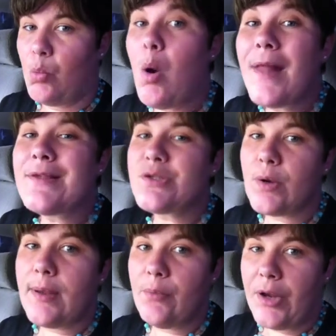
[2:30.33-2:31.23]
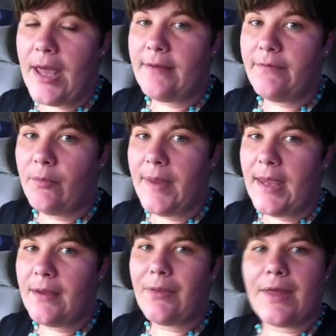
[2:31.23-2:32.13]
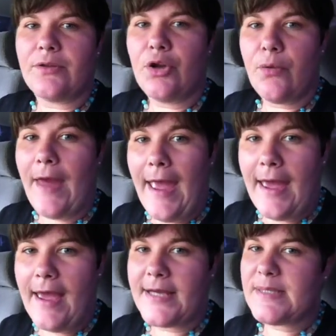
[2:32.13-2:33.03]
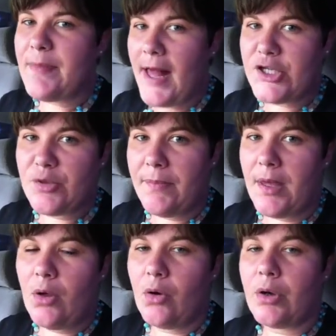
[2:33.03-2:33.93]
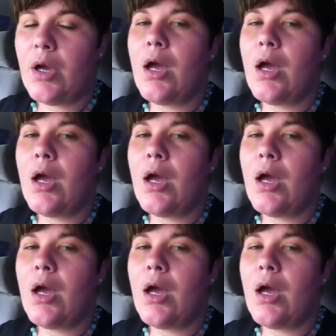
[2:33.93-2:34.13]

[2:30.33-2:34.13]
1 scrambled egg for me, like, the egg, a splash of milk,